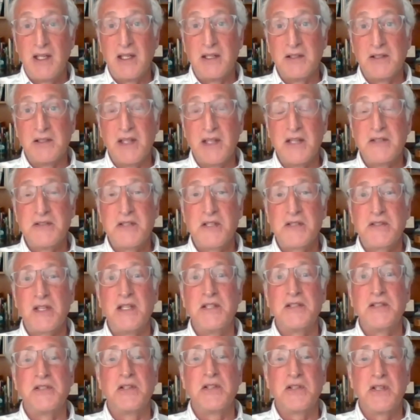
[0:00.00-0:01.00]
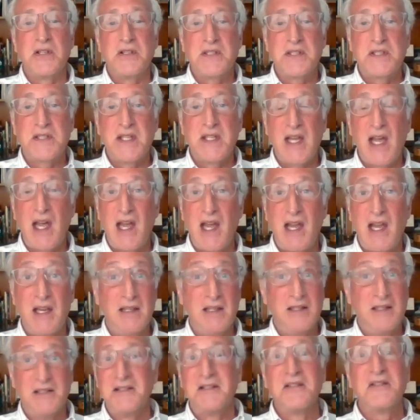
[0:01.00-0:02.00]
The legislature could
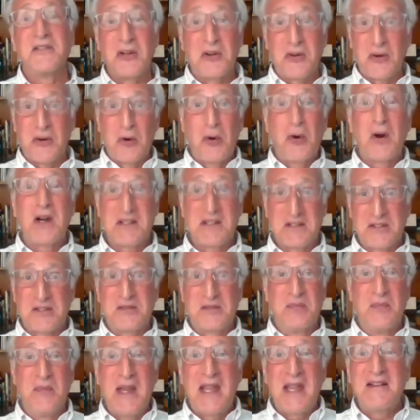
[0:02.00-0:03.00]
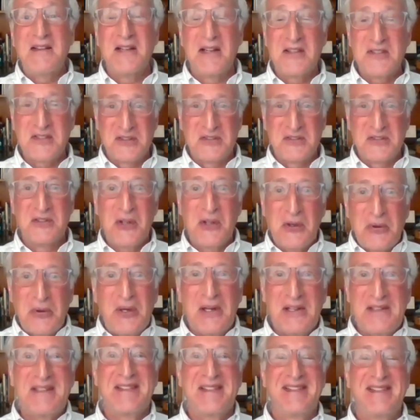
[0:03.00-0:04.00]
say, the courts made us
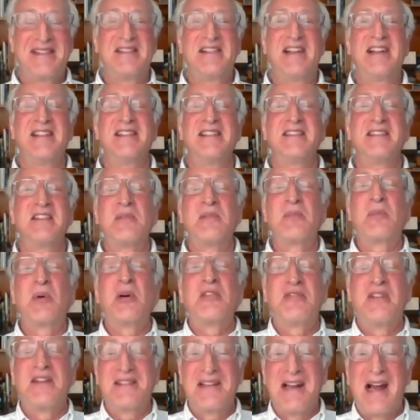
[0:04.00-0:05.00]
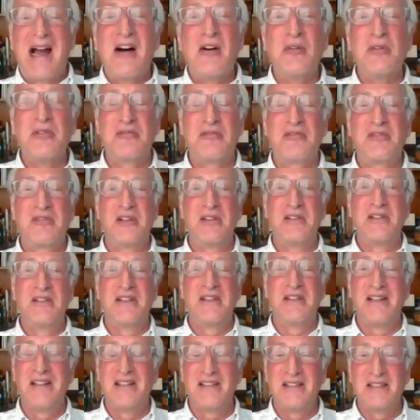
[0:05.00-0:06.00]
do it, right? The perfect out
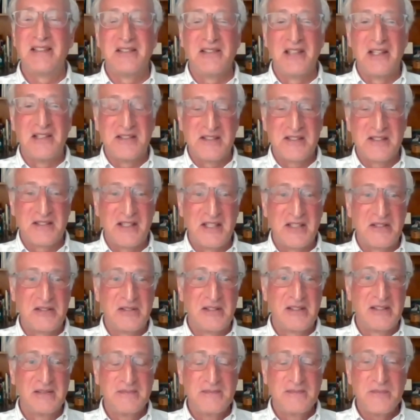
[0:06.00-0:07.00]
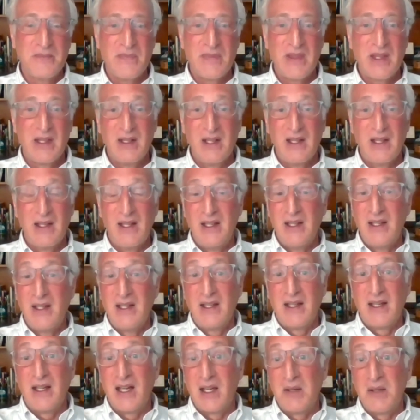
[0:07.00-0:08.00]
for a legislature.
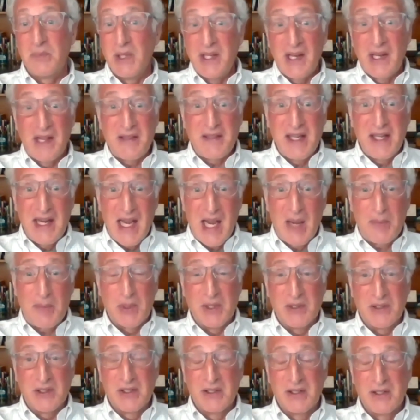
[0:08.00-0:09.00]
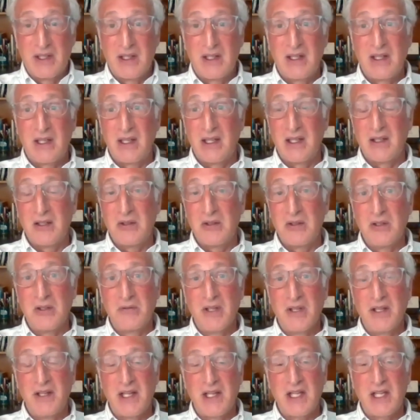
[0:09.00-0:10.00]
But nothing happened.
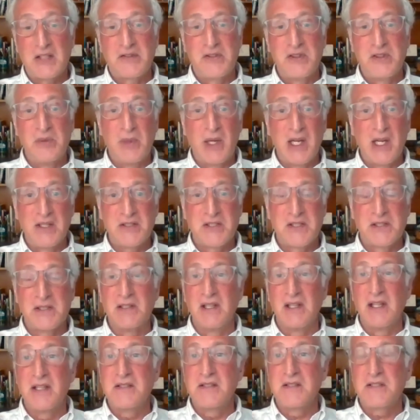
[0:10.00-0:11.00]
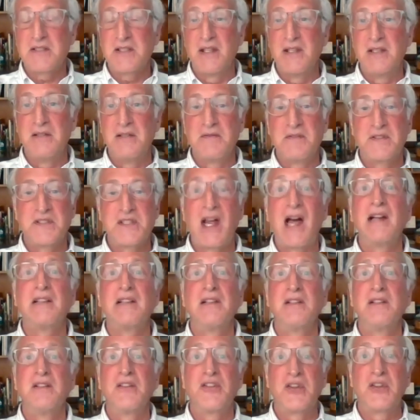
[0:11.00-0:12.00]
Over the next few months, the legislative
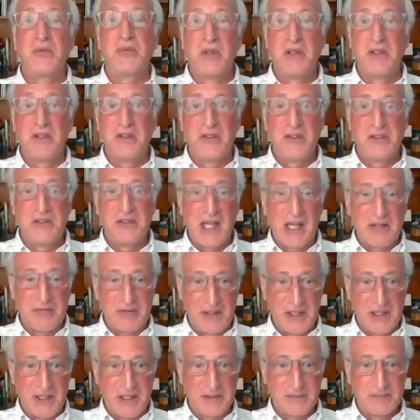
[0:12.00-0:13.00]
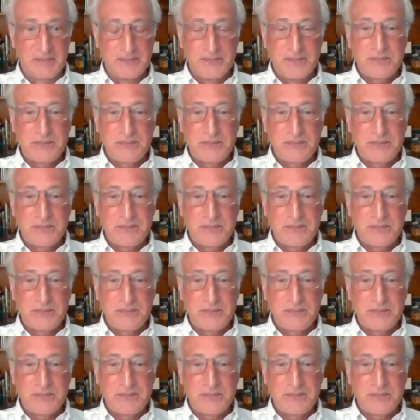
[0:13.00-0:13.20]
silence was deafening.